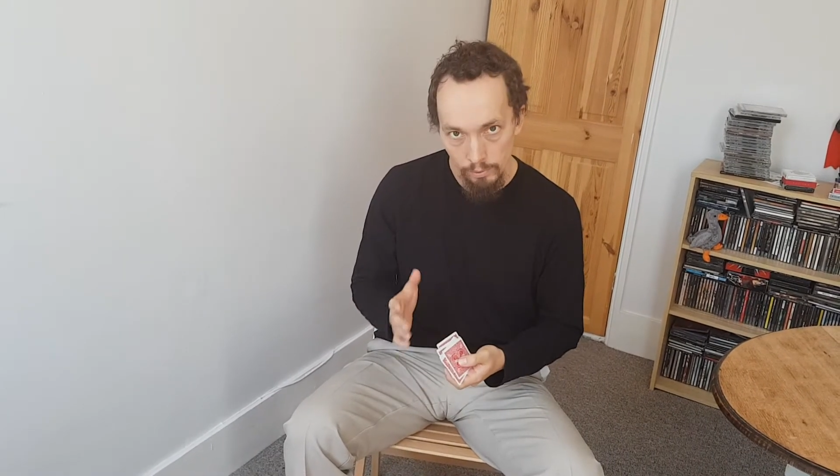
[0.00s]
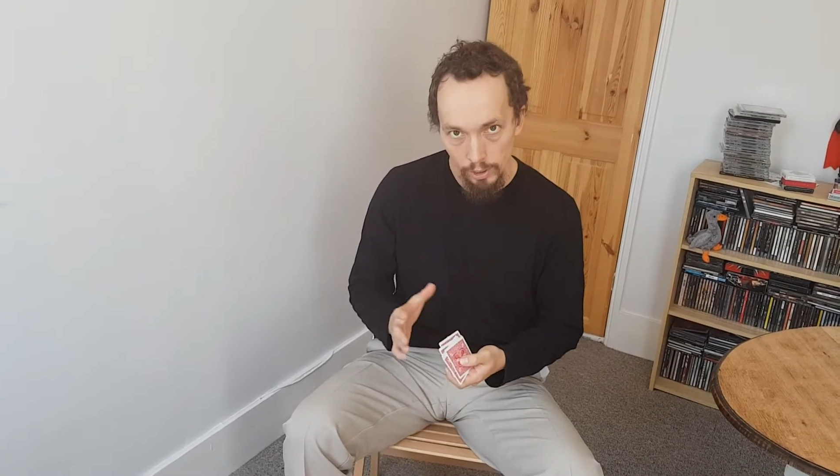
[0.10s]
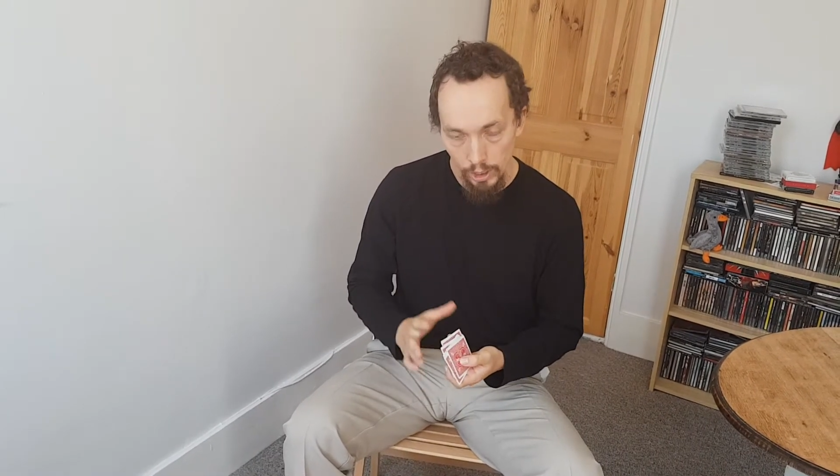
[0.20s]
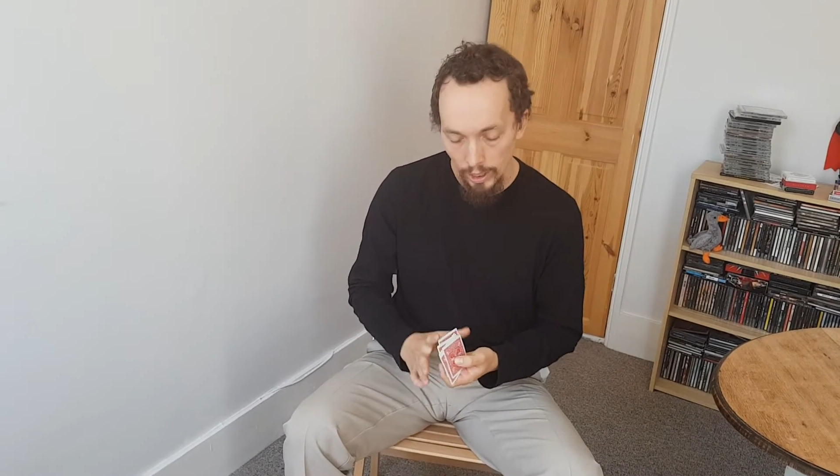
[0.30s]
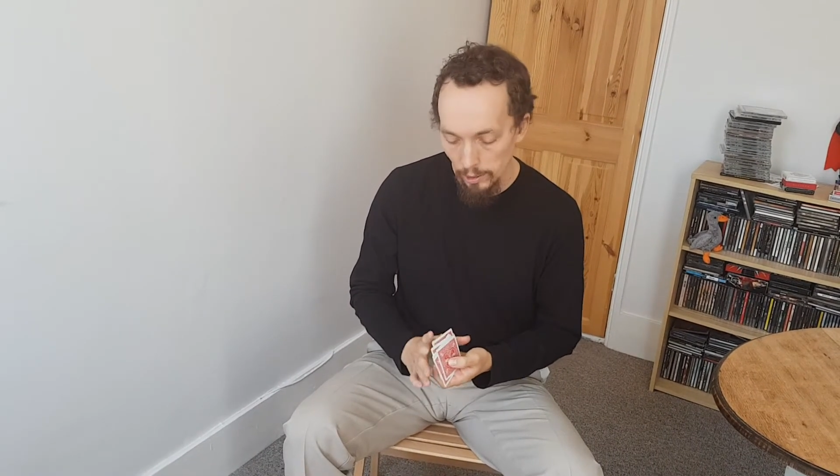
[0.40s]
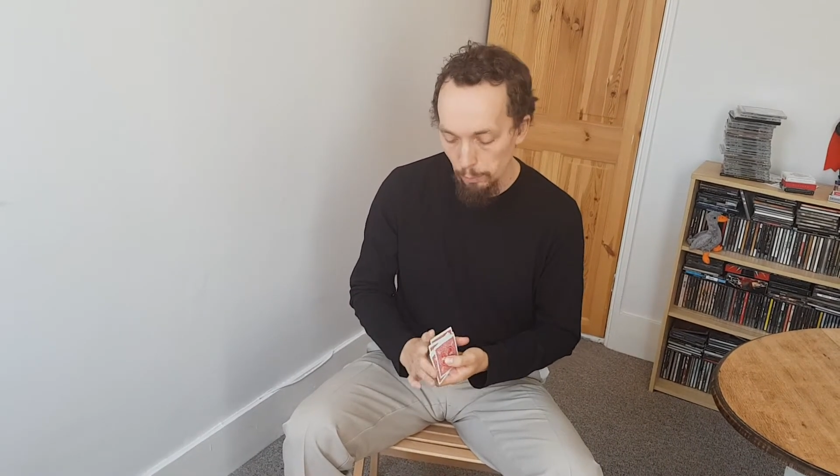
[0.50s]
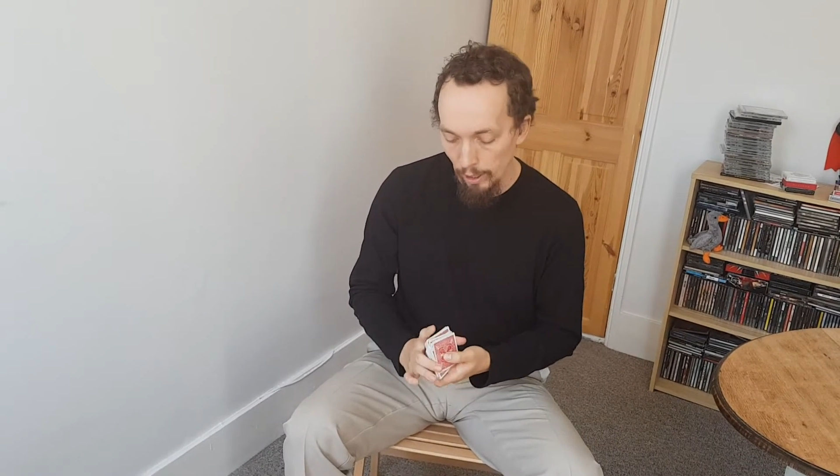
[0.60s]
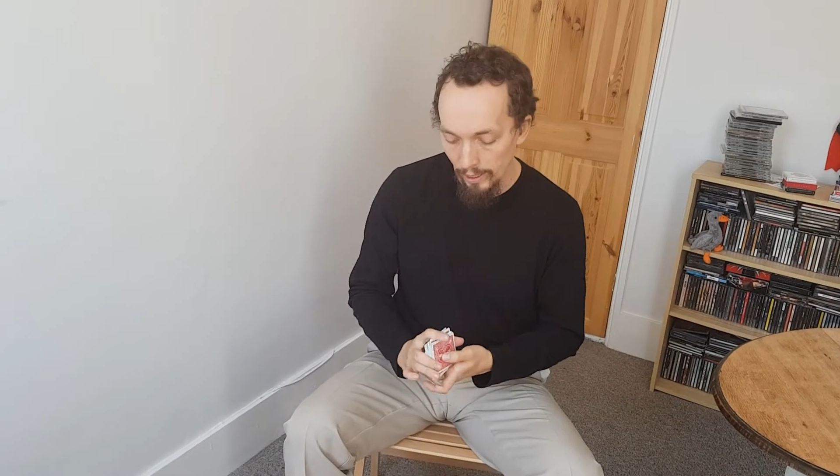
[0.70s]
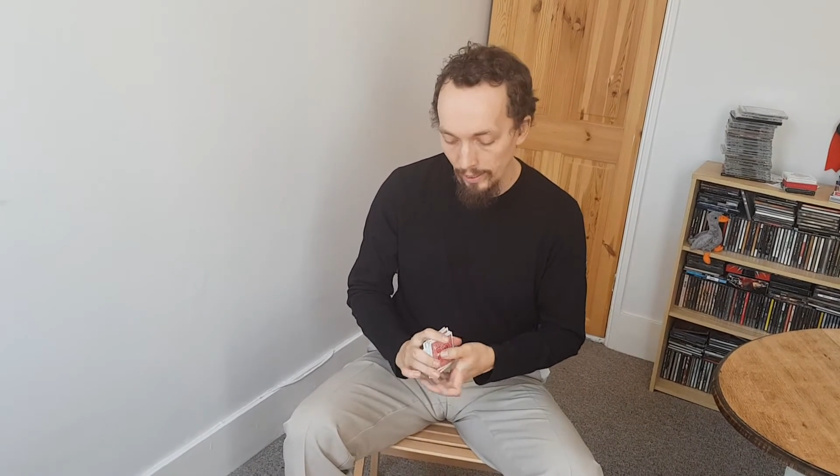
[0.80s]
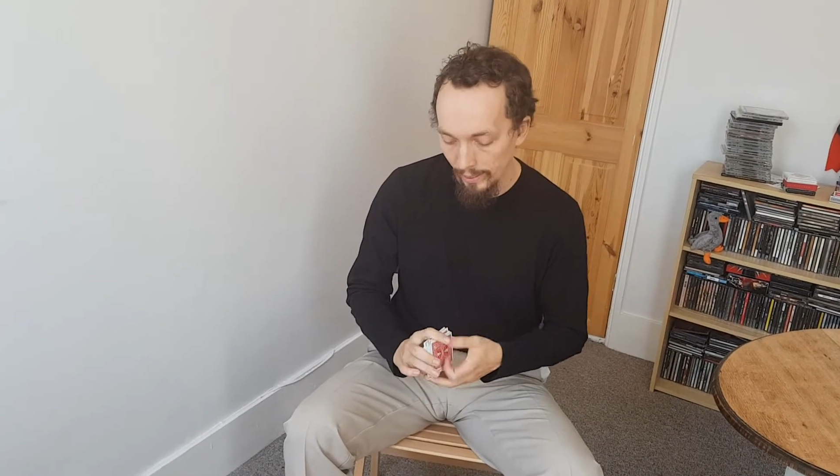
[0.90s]
So let's
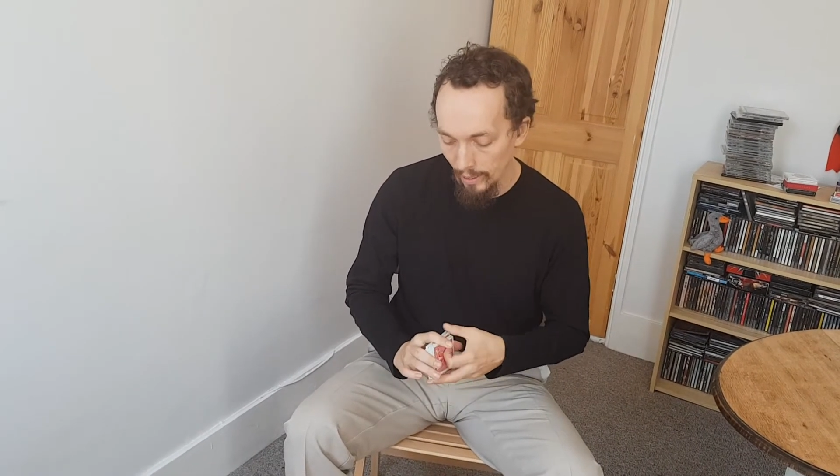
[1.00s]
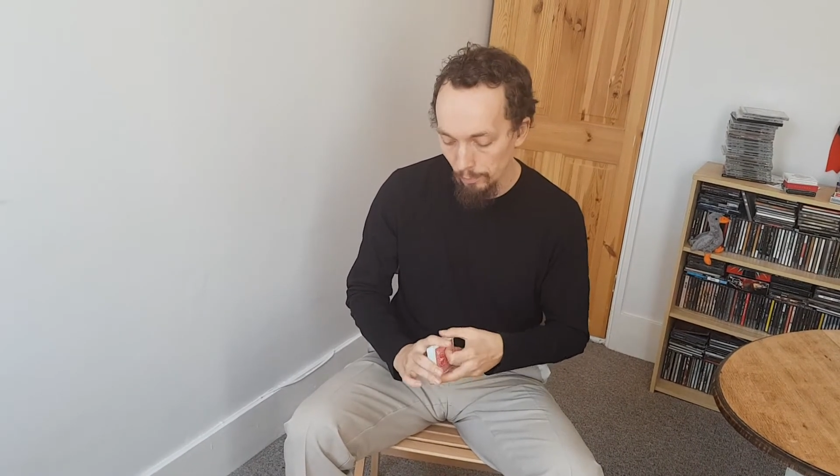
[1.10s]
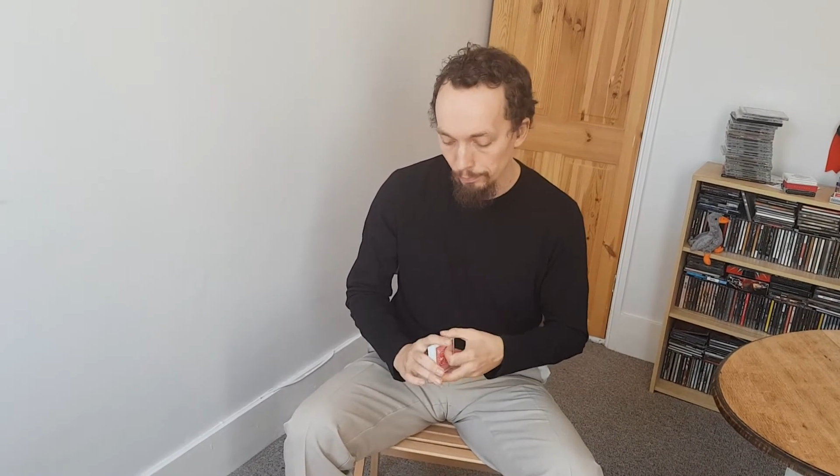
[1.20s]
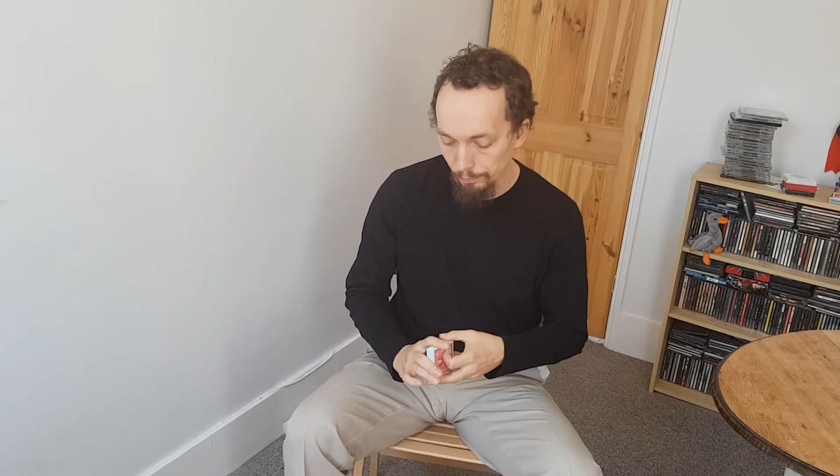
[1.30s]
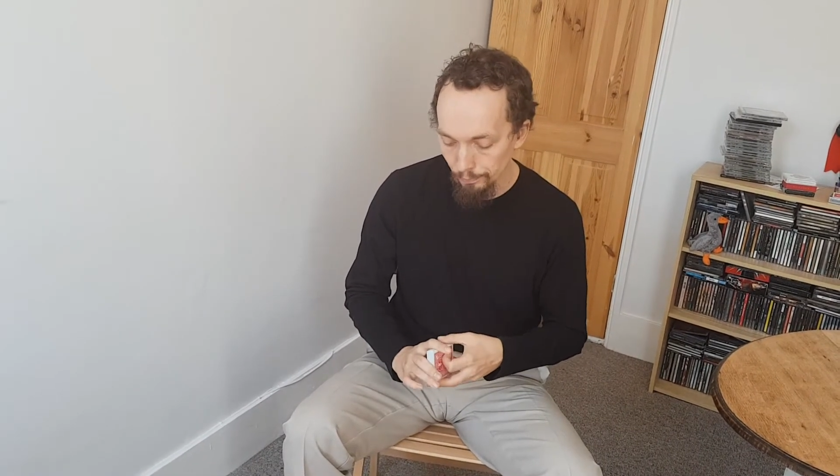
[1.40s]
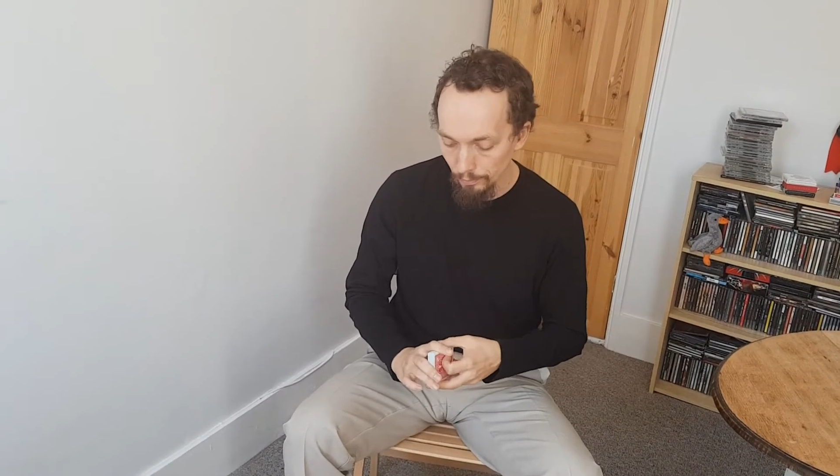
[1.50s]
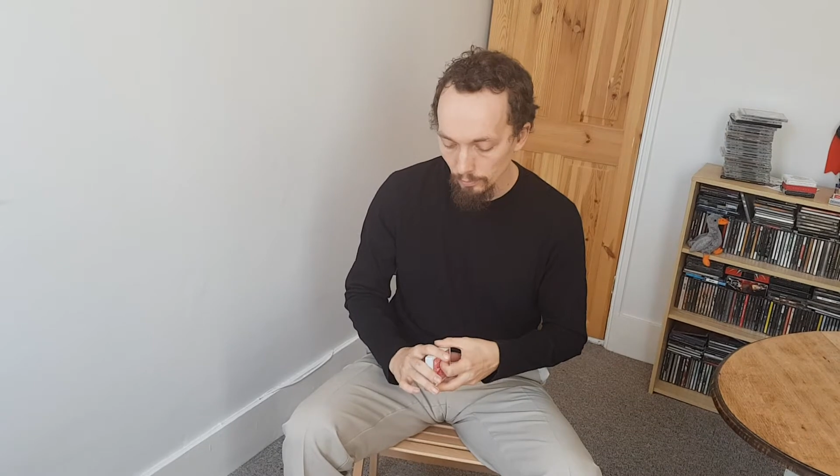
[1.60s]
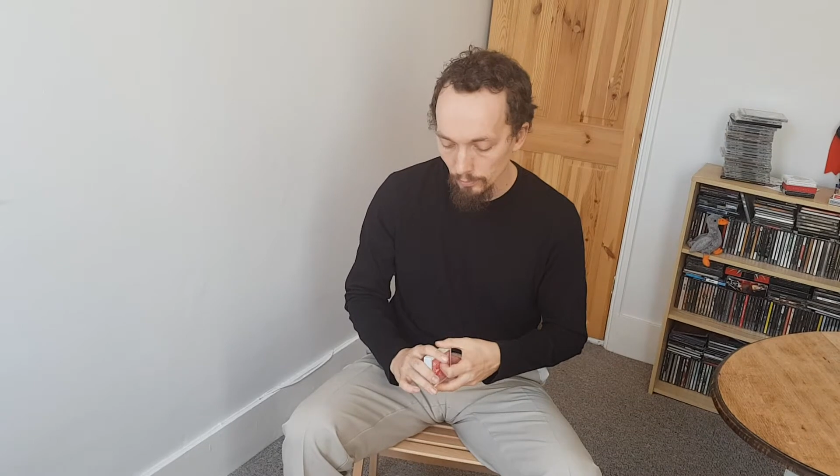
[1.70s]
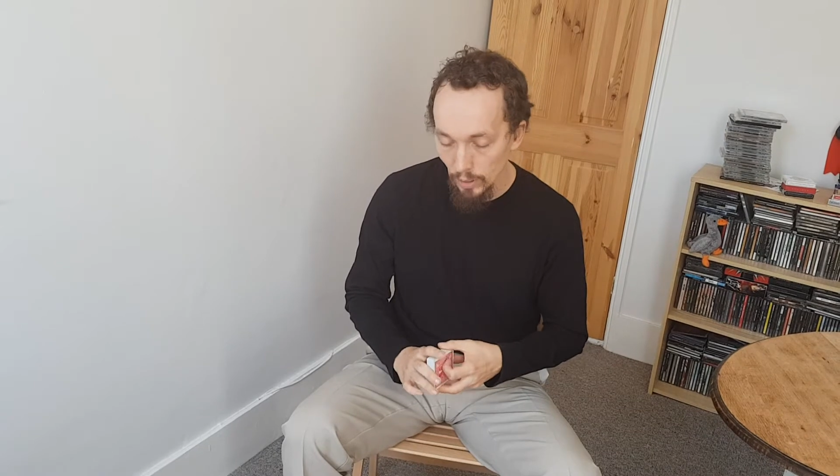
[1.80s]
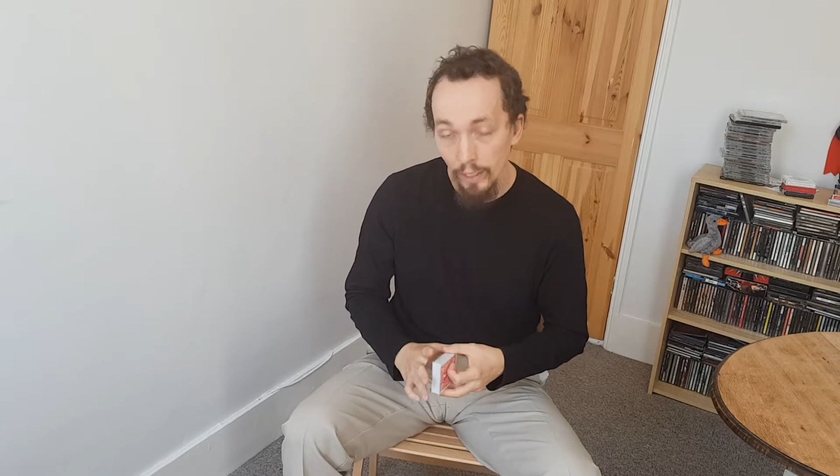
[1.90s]
break it down.
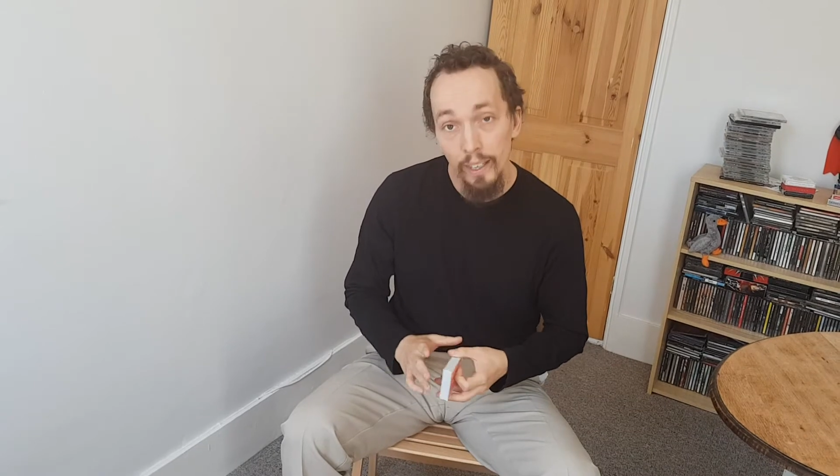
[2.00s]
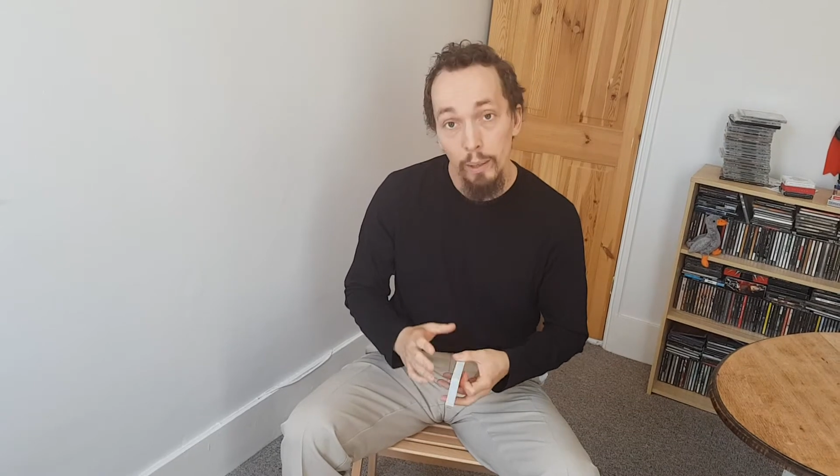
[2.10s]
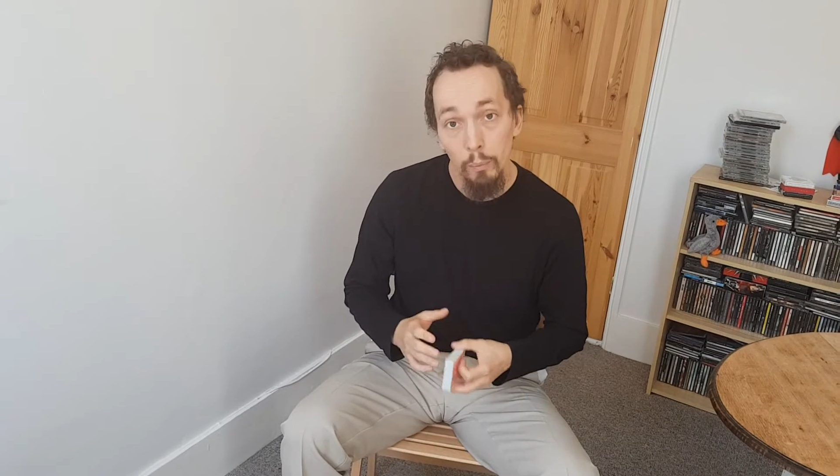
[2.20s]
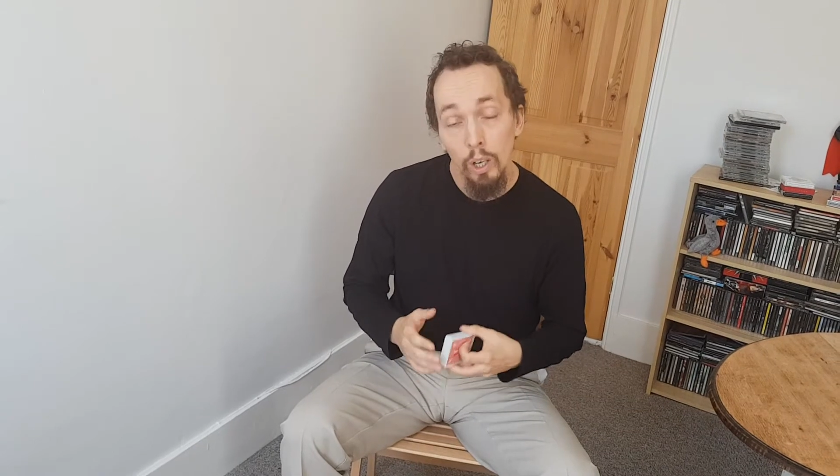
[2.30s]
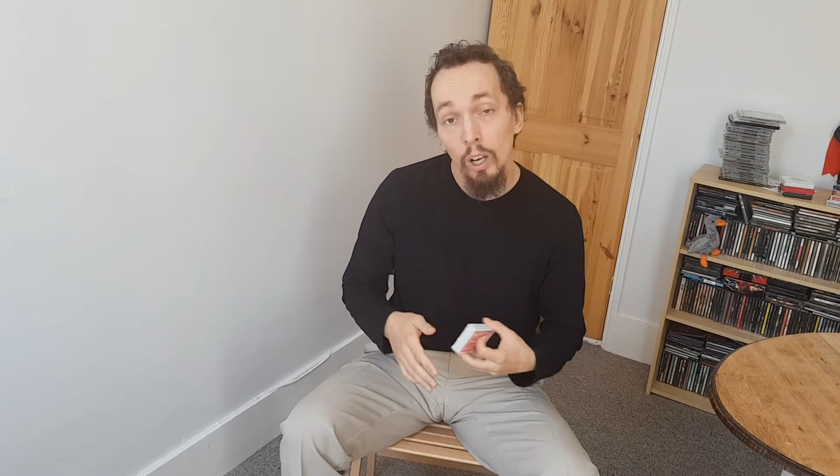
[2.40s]
And then